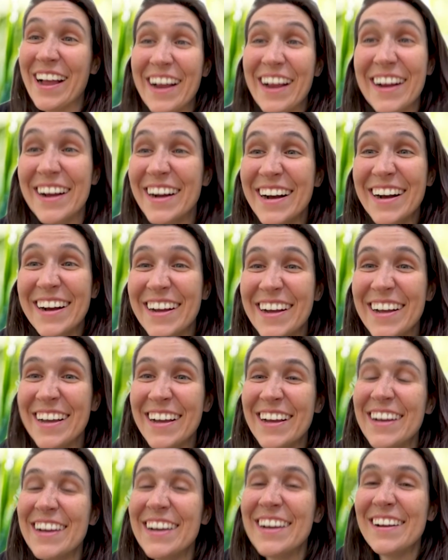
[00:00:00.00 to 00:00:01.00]

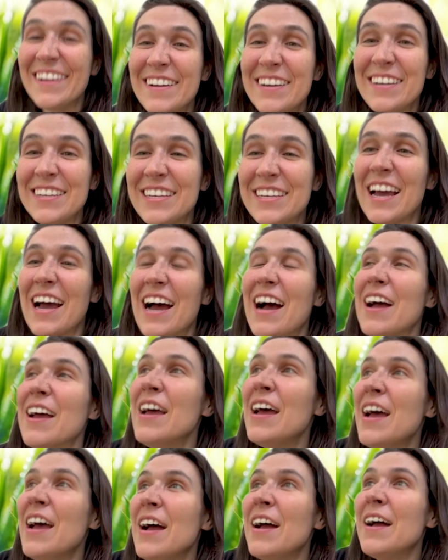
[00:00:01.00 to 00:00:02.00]
exactly. It's
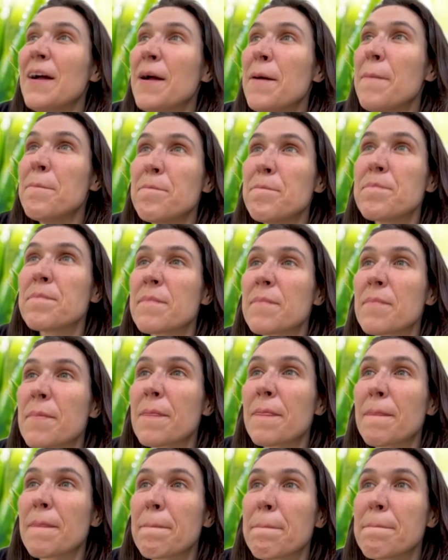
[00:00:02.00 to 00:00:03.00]
different. As long as
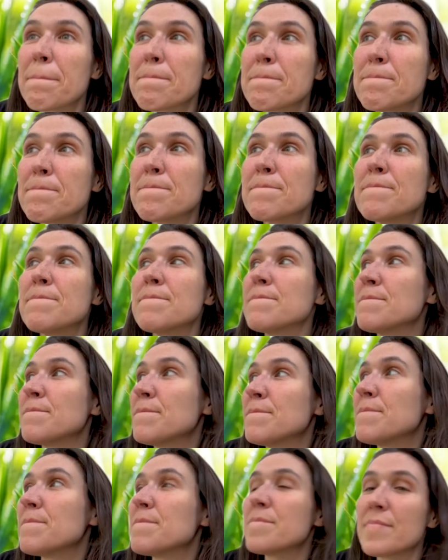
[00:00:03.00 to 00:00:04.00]
everyone's in on the joke,
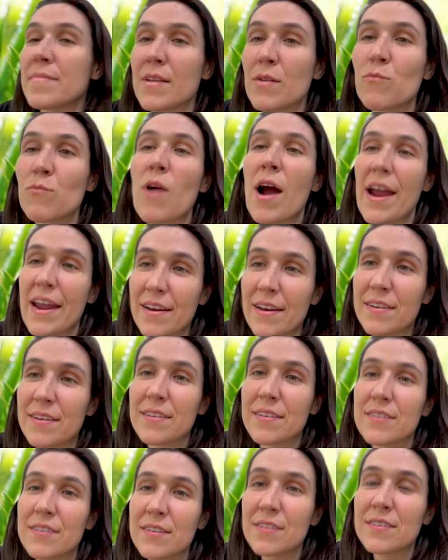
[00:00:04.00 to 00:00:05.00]
then everyone's in on the
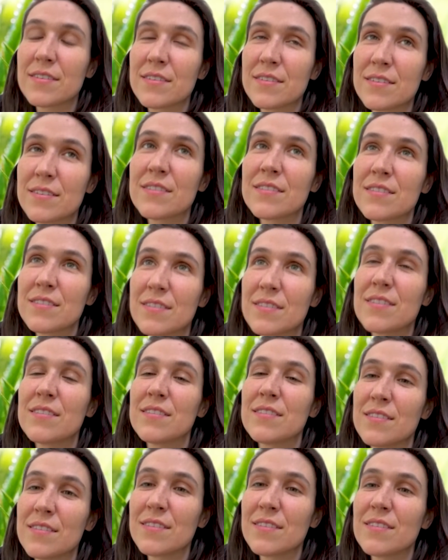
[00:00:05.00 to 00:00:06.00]
joke and no one's getting
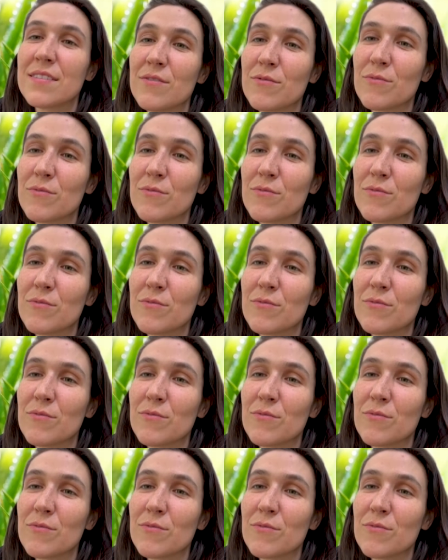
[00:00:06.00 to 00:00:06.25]
hurt.